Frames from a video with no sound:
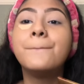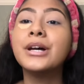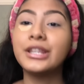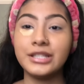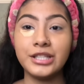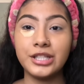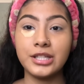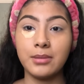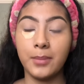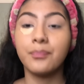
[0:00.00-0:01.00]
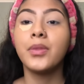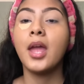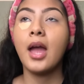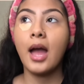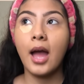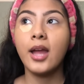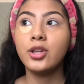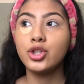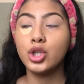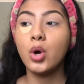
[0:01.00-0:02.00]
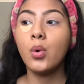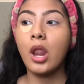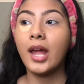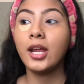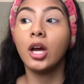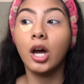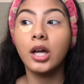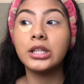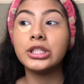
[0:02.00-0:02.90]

But this is just me. I don't like Hot